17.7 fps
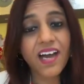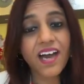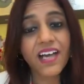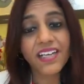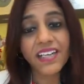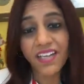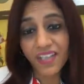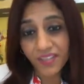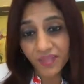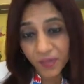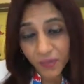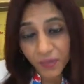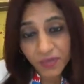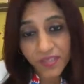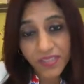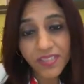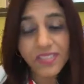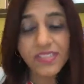I can't
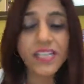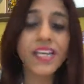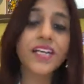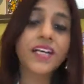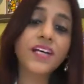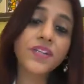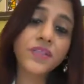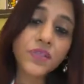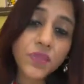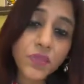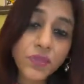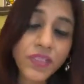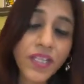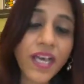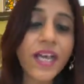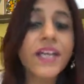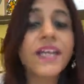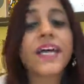do this, I can't do
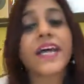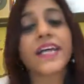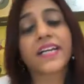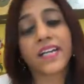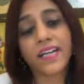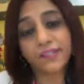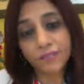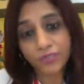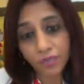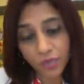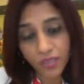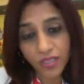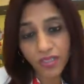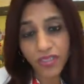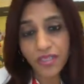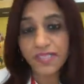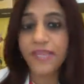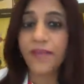that, I can't
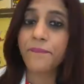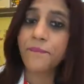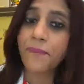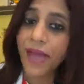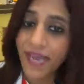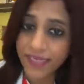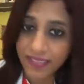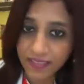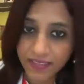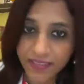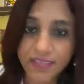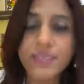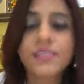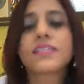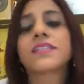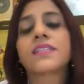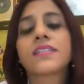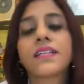focus, I'm bad at
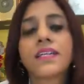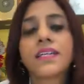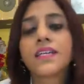this.